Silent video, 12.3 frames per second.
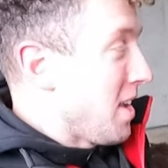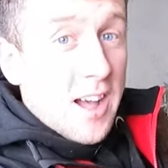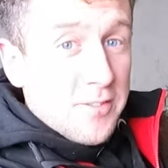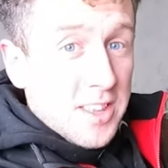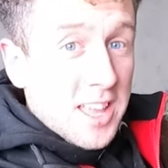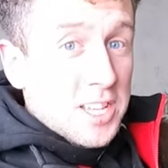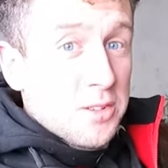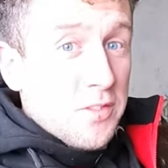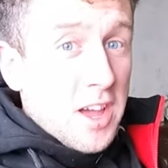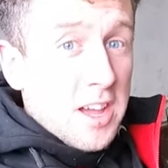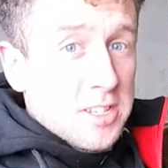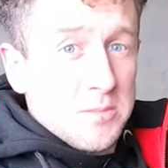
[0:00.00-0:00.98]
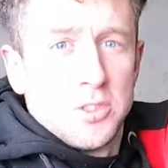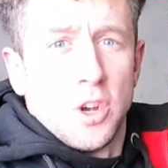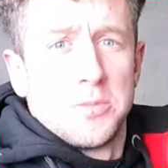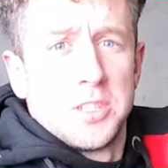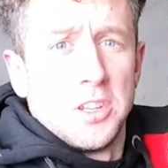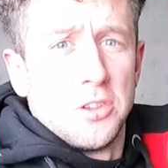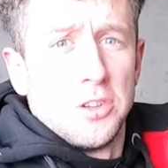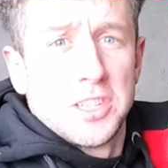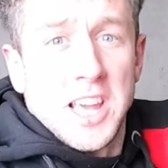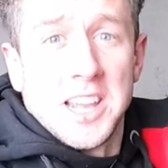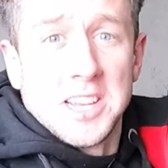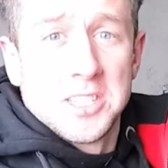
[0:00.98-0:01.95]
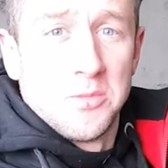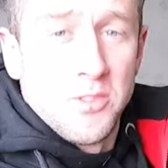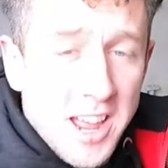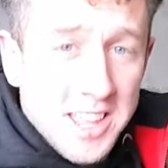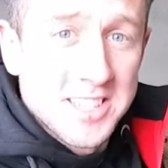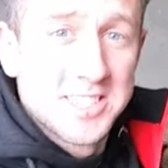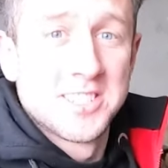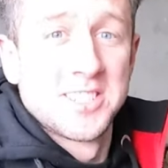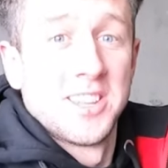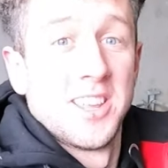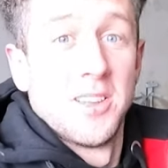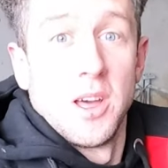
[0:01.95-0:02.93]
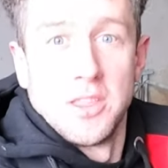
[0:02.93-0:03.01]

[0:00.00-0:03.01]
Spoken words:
After this, we've got some jobs to do, scanning some Ryelands.